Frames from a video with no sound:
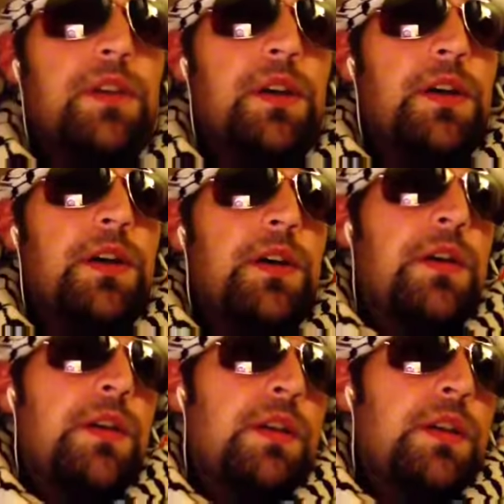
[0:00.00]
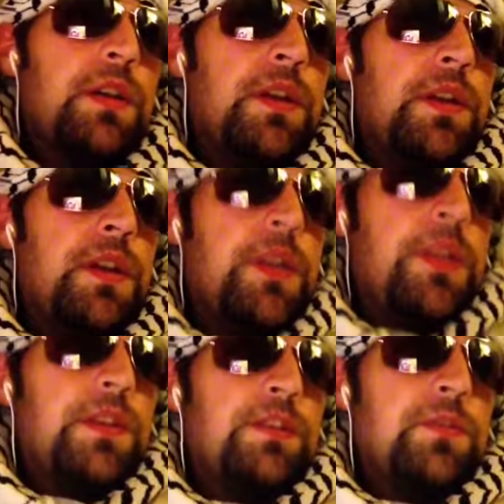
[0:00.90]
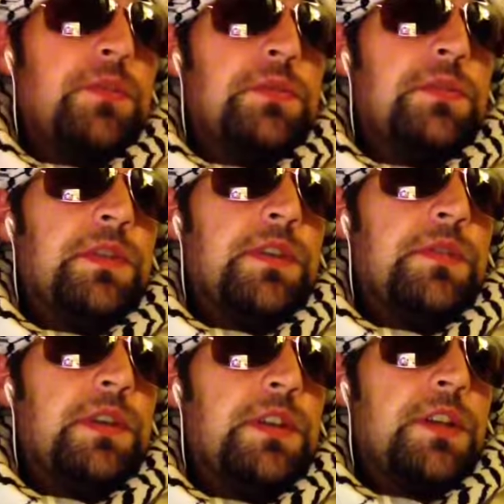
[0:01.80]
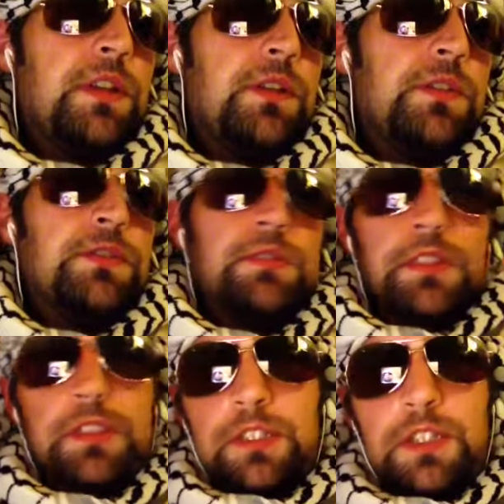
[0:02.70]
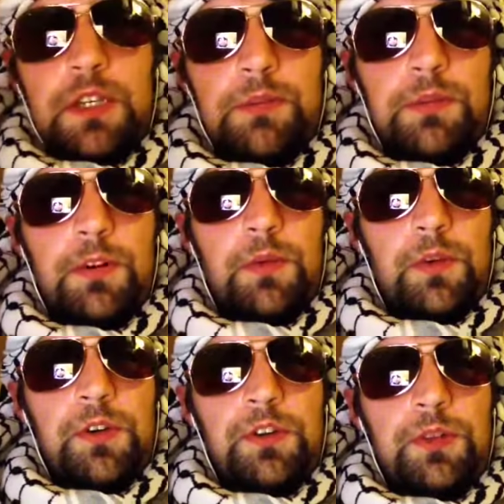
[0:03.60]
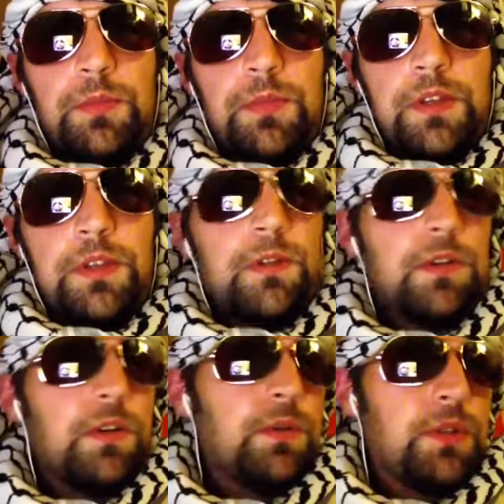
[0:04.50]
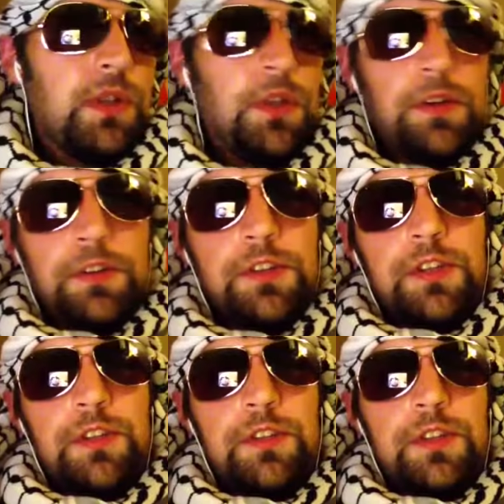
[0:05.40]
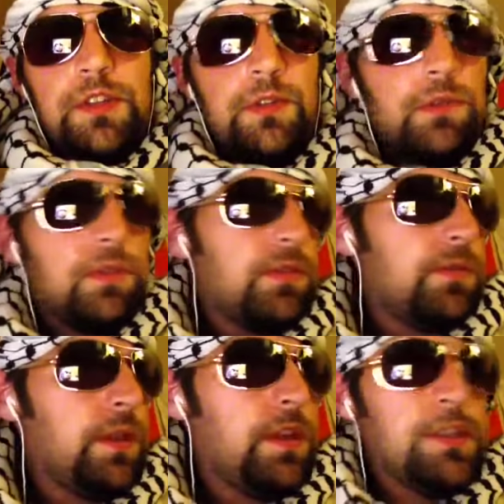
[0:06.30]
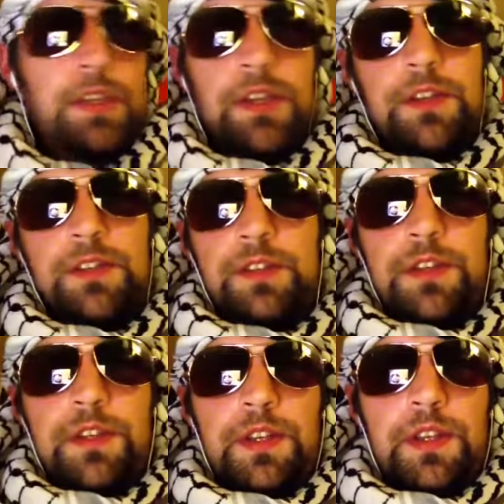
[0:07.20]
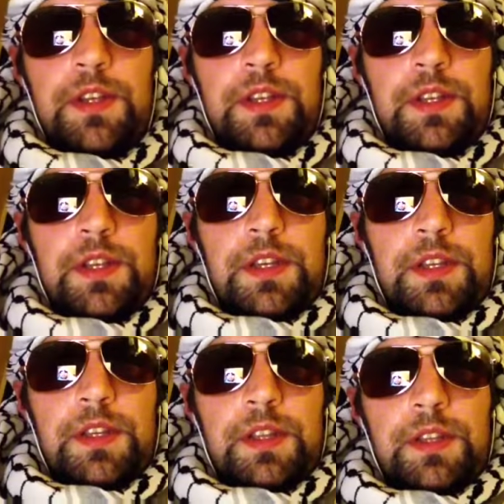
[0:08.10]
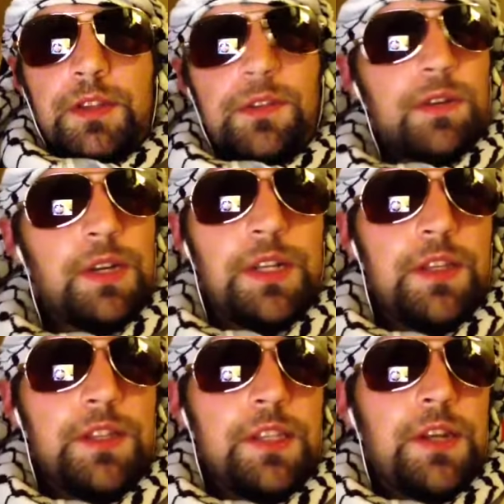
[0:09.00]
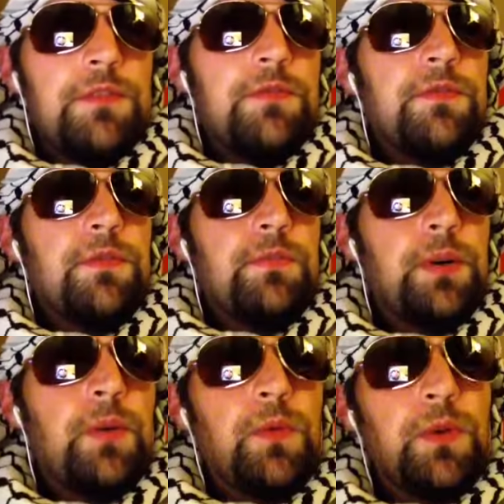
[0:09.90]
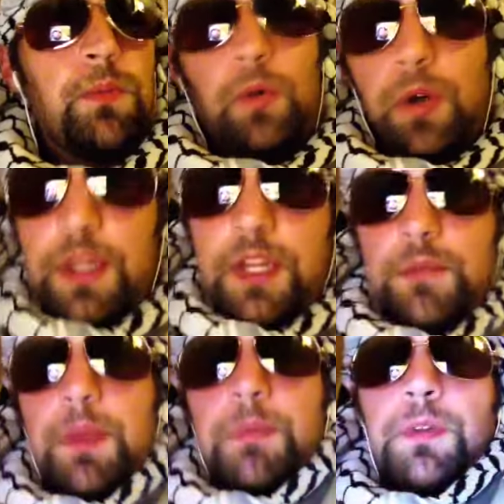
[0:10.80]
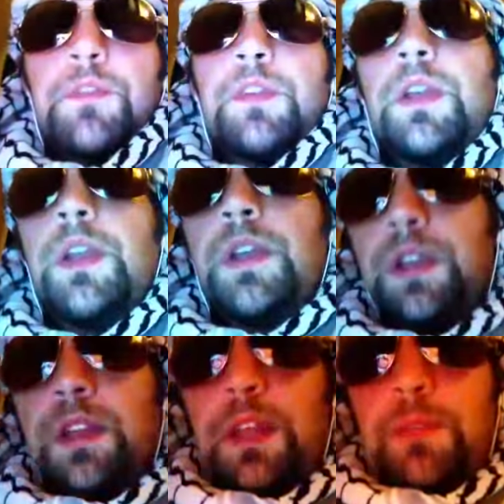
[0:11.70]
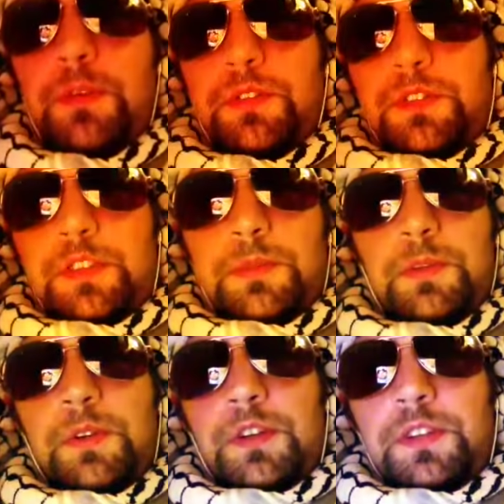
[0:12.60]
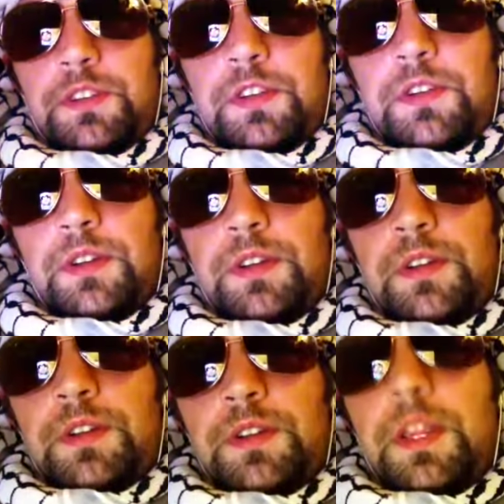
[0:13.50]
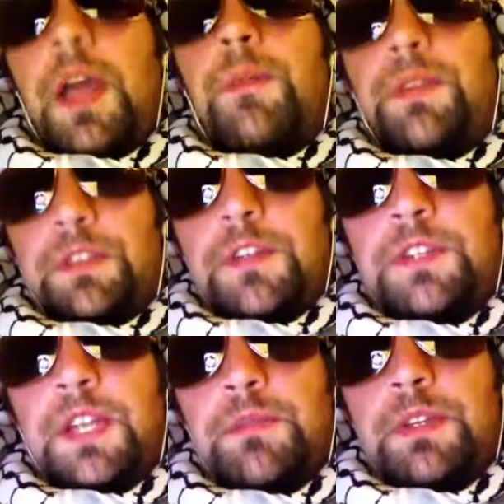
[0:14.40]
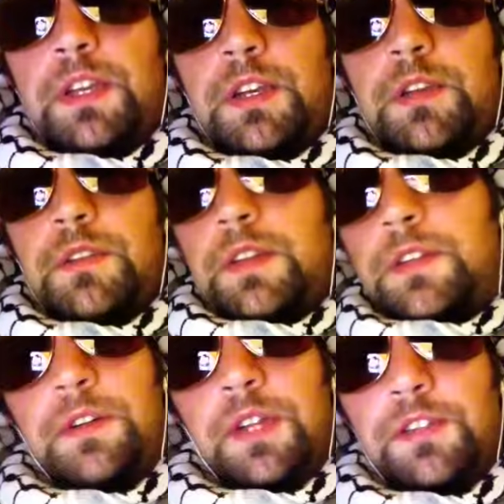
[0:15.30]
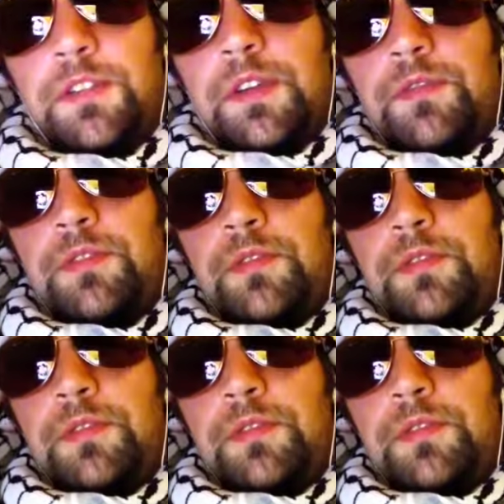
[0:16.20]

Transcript: uh, these groups of evangelicals with this contemporary worship that don't know what the liturgy is, that don't know the fast days, that don't know any of this stuff, but will point at people and say, that person's smoking a cigarette. That means they're damned to hell and they're not saved.